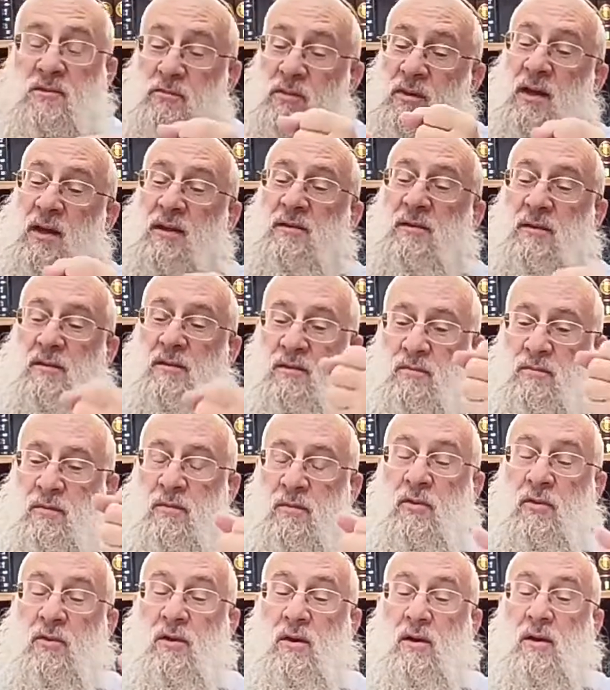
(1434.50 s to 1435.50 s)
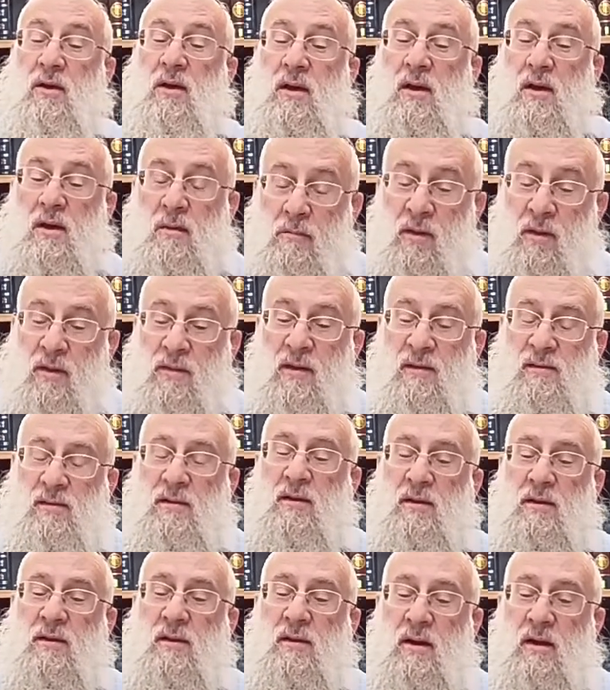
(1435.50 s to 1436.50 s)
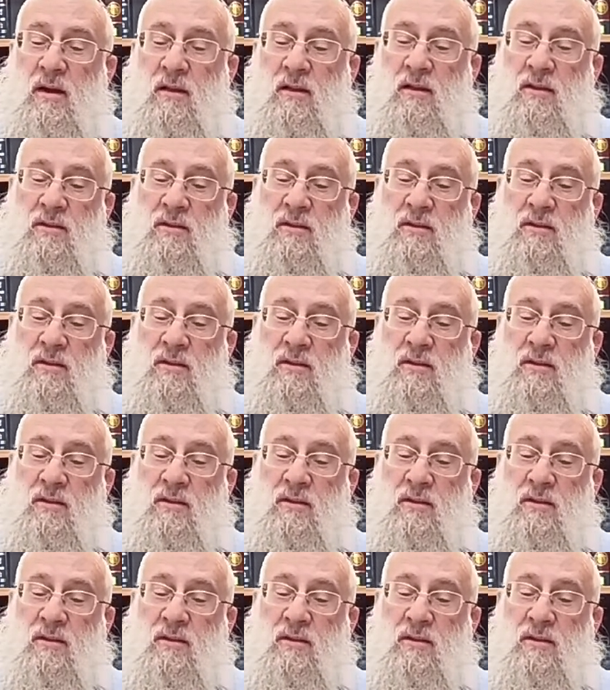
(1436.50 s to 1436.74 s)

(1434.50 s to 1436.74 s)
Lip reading: plastic should be more, but it doesn't conduct.